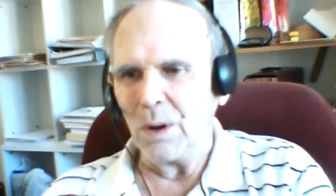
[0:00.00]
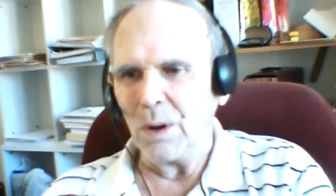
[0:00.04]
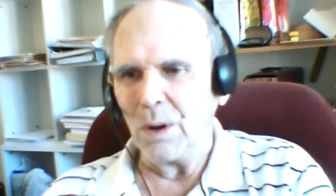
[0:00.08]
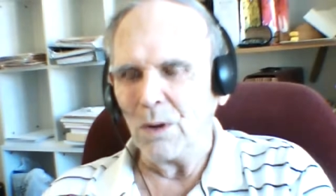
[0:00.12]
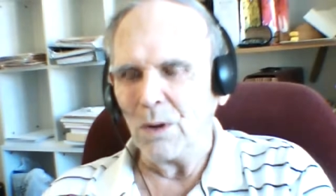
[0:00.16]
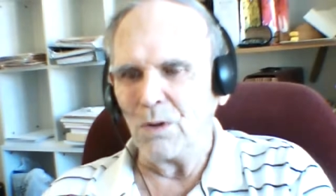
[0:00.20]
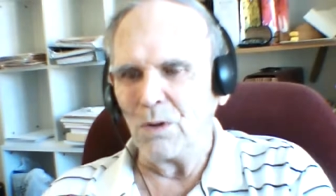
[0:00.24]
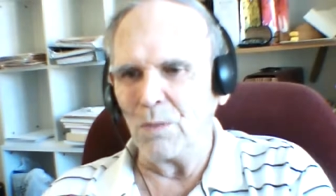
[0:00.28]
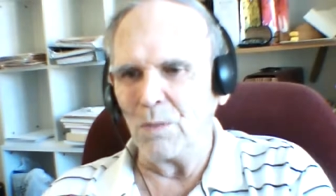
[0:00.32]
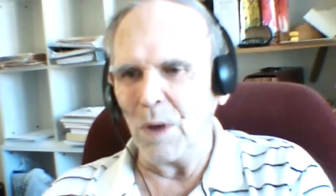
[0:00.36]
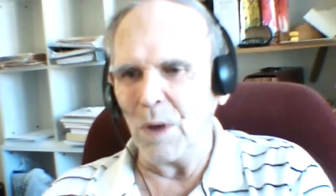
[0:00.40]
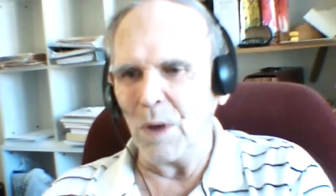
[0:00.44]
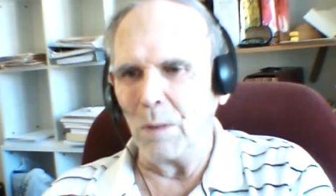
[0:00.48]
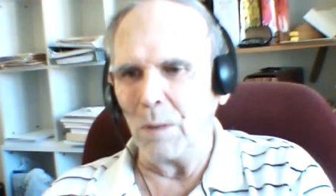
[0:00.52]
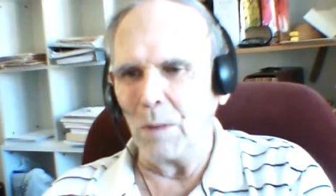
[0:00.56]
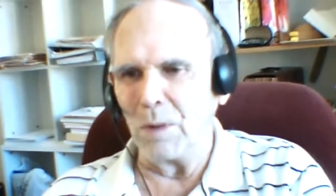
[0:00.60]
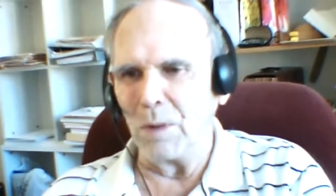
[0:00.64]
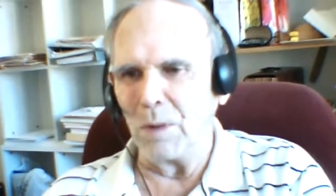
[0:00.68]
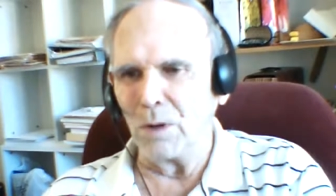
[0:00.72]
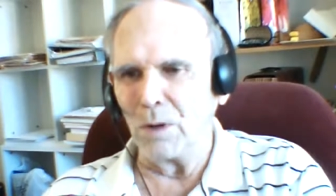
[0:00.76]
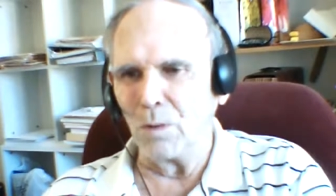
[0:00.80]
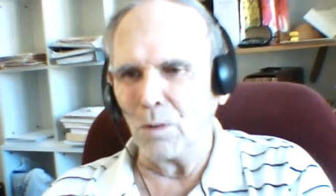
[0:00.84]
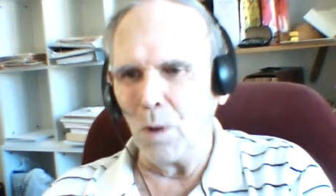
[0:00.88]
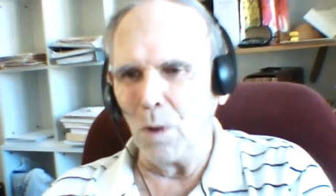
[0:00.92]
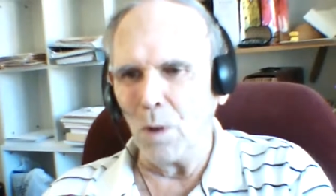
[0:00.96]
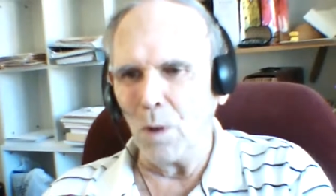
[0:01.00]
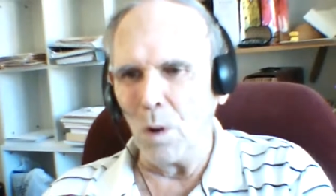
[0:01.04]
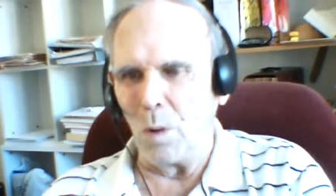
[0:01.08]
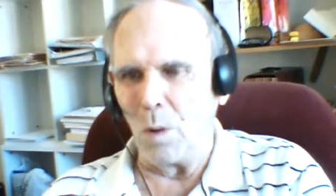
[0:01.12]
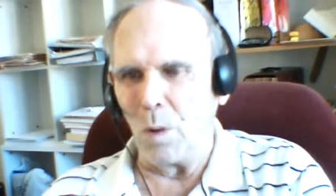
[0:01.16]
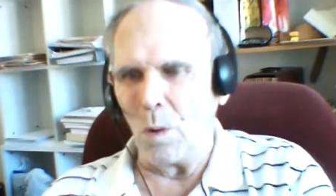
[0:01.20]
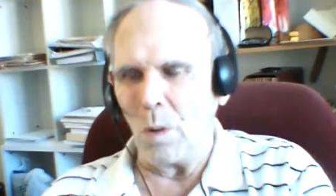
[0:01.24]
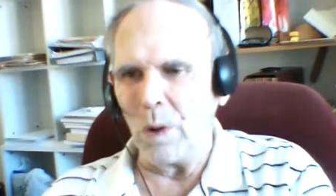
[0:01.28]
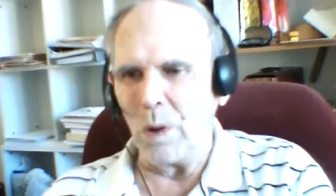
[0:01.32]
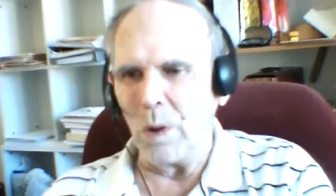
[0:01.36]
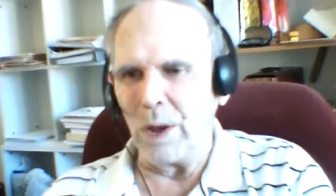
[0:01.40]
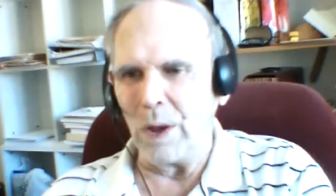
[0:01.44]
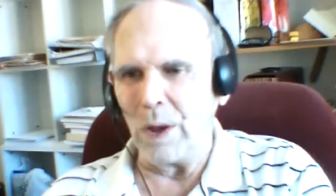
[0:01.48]
to be able to grow
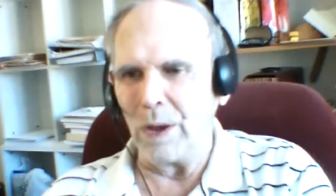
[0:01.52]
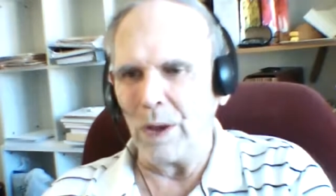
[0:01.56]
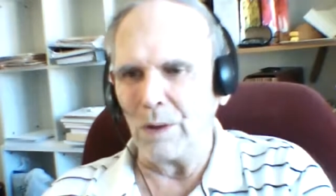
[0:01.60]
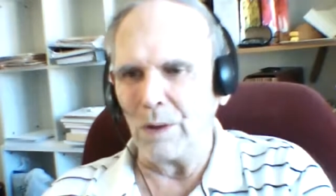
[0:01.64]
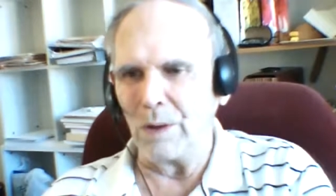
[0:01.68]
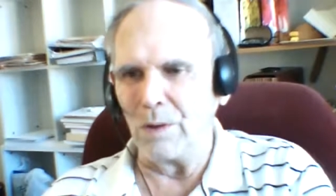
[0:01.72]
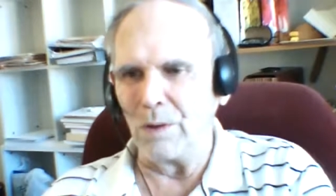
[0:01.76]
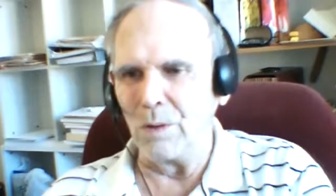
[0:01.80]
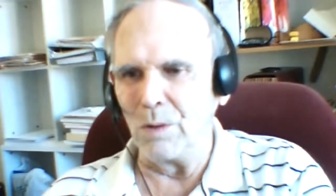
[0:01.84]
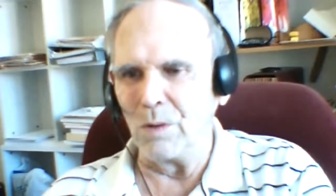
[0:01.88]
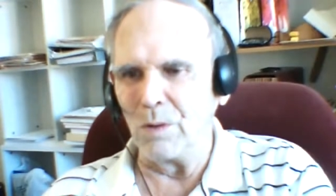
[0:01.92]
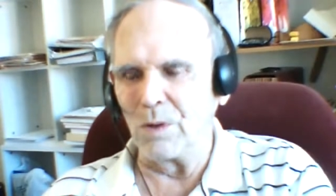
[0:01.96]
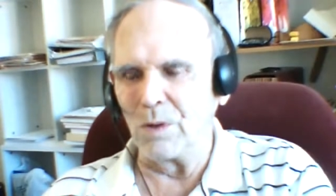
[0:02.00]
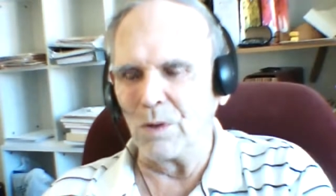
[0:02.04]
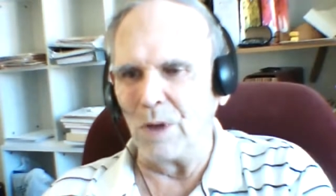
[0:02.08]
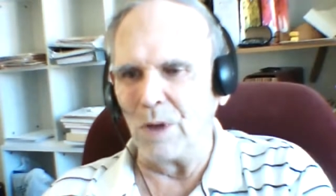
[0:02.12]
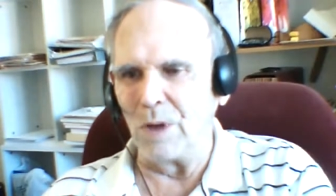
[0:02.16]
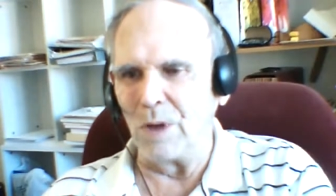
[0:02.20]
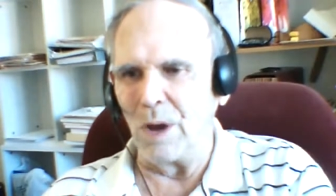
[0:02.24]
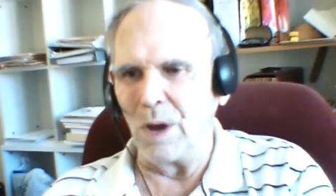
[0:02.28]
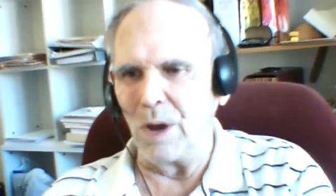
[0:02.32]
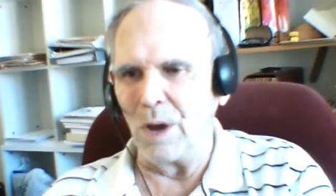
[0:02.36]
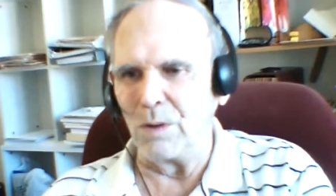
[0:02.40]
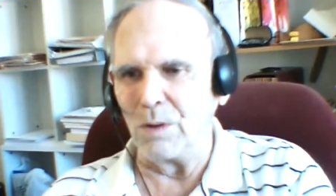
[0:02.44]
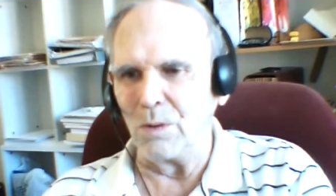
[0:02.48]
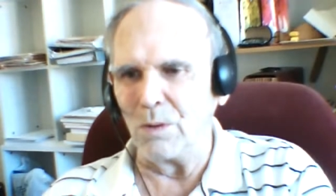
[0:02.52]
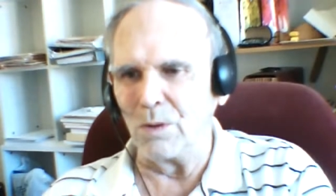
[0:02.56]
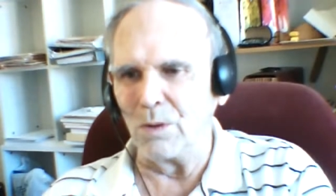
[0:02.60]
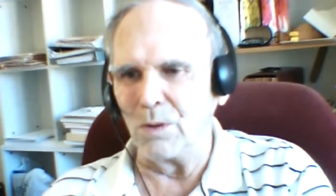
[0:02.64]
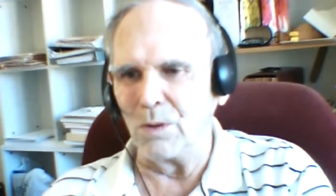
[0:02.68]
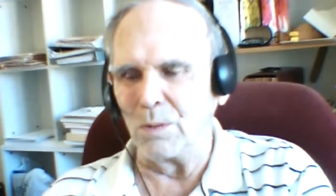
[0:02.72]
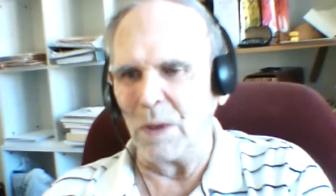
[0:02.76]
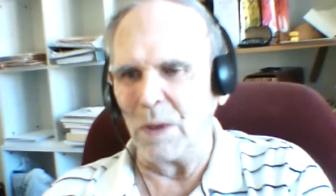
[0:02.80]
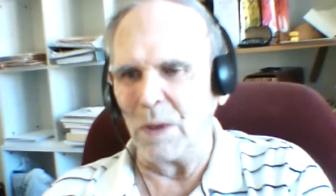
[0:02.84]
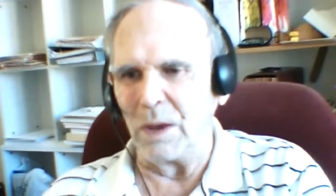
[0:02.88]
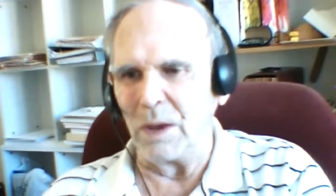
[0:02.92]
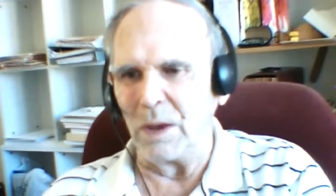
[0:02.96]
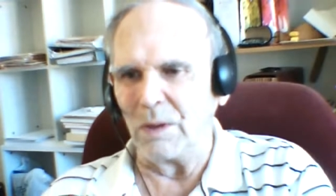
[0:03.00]
and use the unused
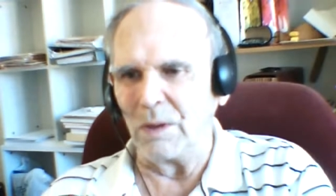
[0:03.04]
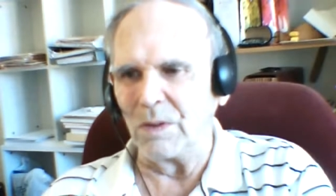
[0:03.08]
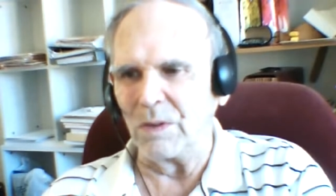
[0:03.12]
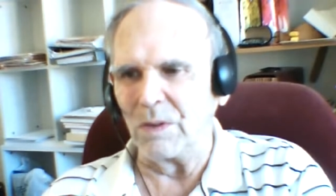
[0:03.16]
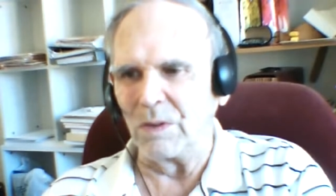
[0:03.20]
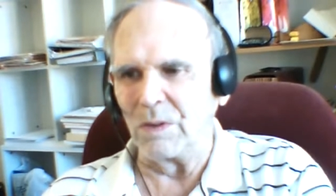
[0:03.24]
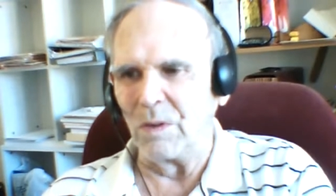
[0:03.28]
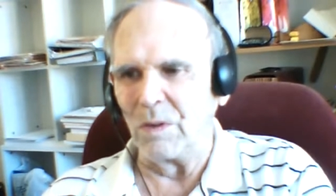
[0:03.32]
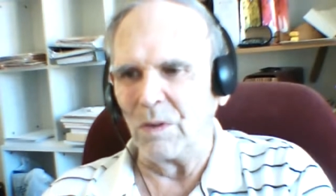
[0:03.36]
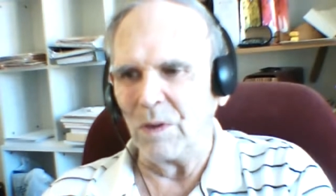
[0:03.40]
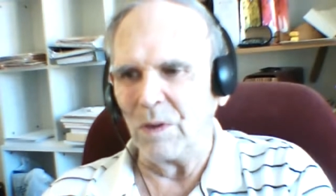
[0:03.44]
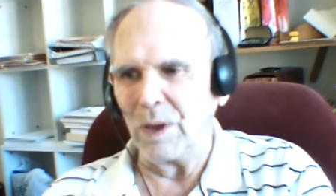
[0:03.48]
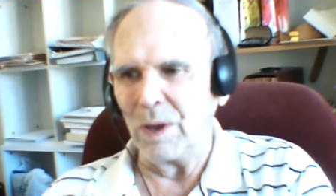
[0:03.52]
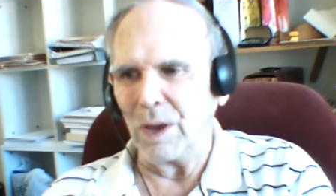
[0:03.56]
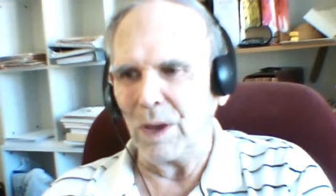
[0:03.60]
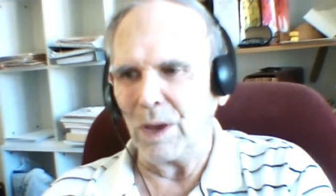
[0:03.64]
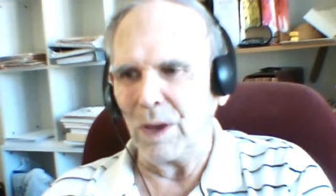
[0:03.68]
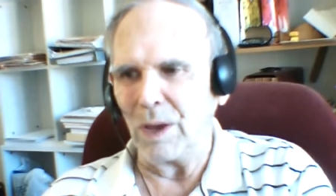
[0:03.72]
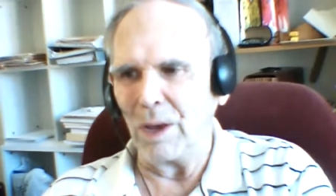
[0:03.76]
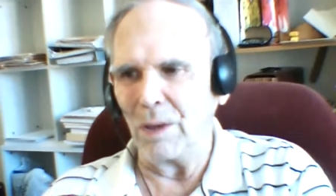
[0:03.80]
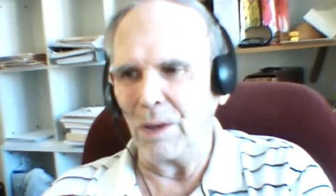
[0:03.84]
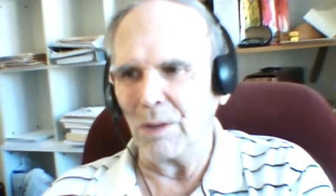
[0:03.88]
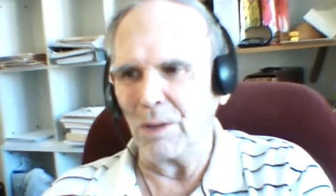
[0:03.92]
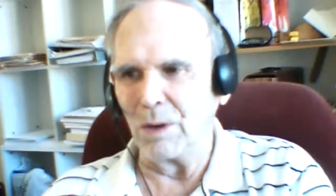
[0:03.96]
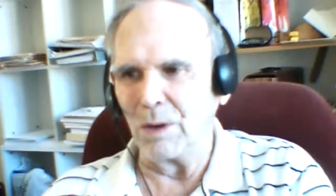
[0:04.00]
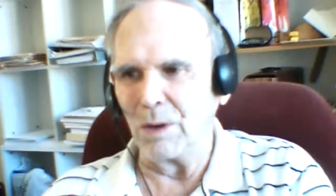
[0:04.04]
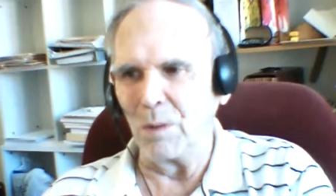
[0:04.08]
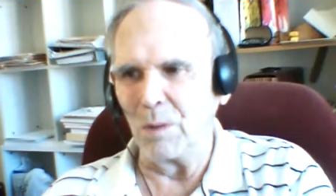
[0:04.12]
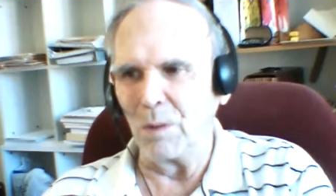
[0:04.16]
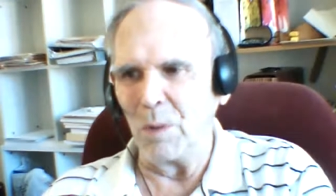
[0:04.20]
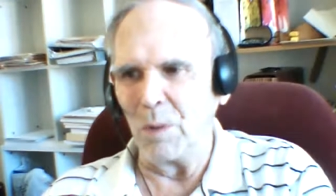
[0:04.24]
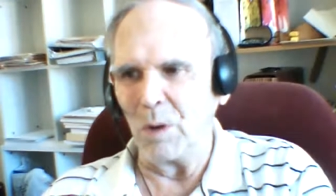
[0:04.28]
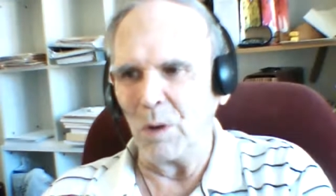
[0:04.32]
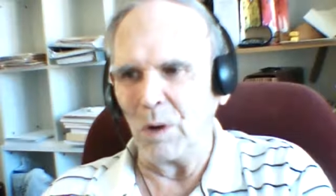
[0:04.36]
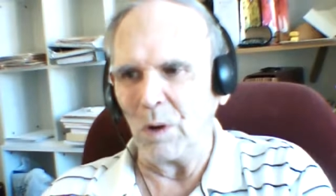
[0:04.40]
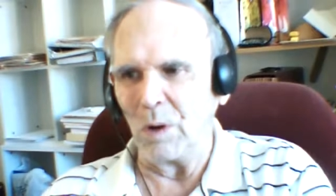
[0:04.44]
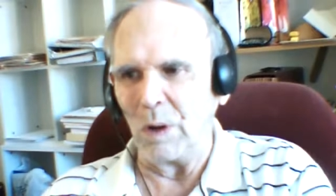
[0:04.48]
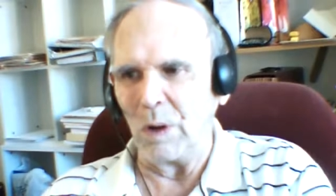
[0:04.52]
space in the
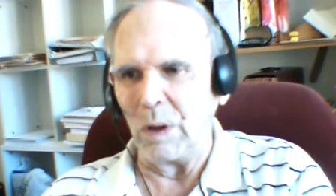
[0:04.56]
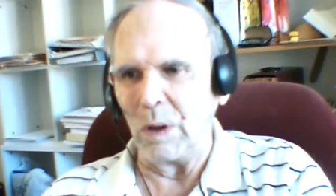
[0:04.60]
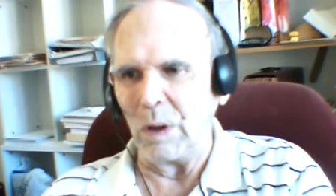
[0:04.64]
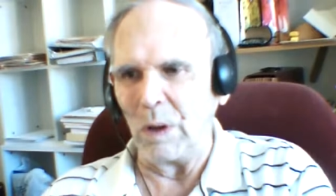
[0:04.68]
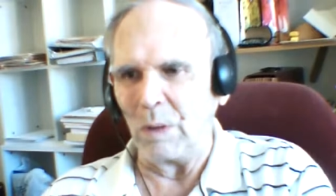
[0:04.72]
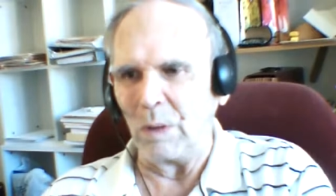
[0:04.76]
community.